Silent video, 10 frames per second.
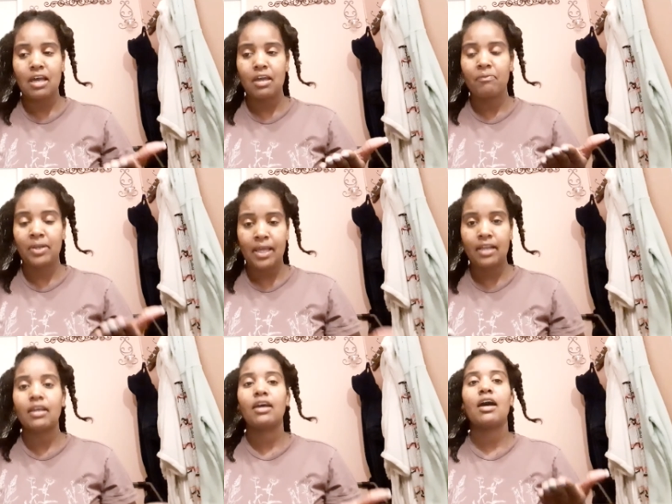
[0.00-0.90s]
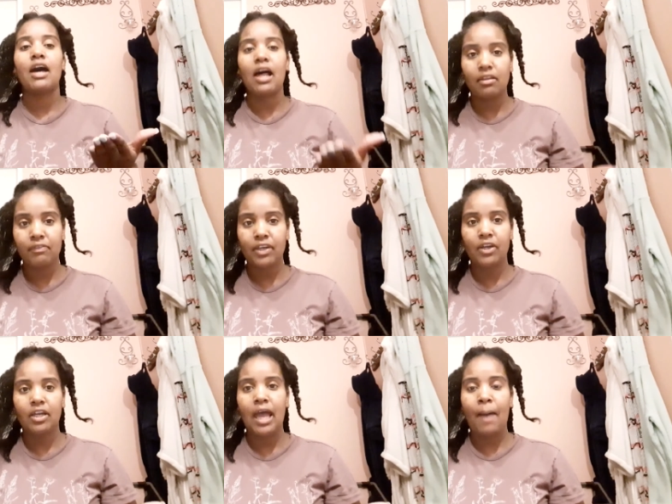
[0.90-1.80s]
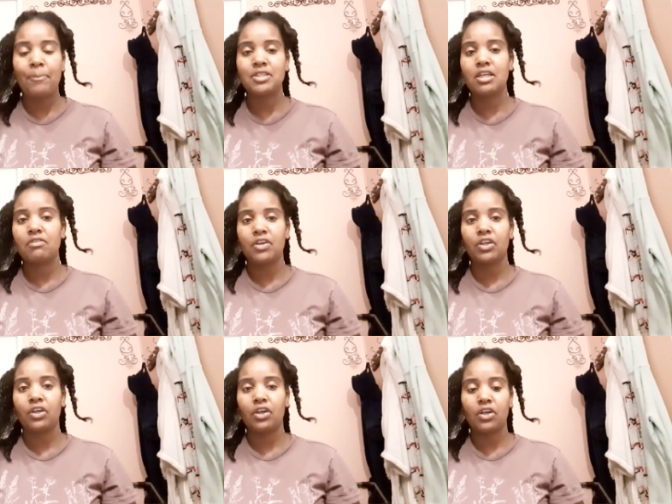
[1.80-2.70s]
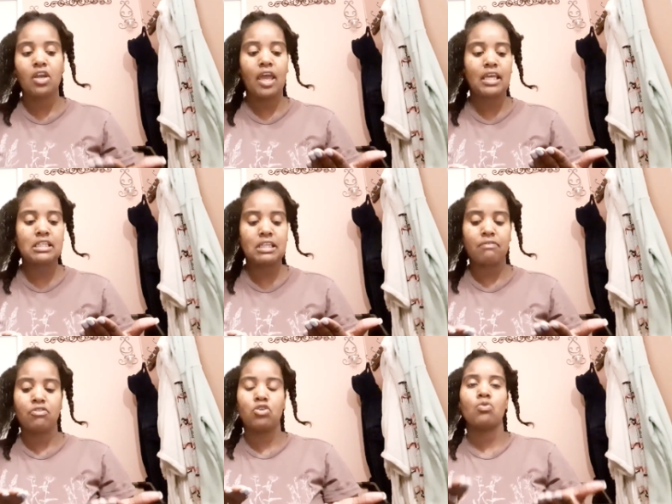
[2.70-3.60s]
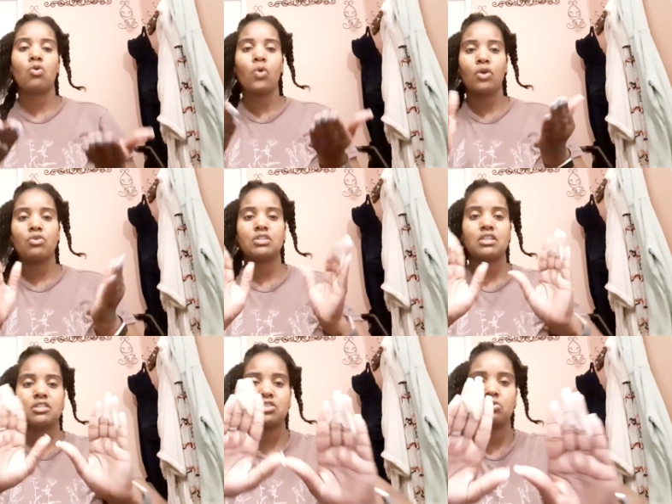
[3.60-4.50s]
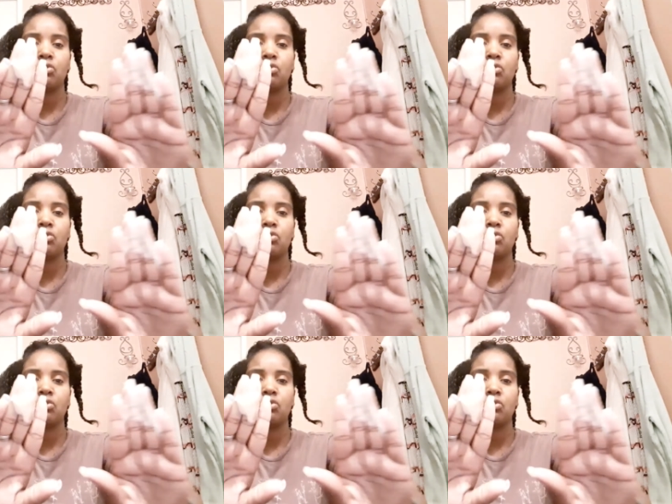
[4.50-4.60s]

vera, apple cider vinegar, and a few oils, essential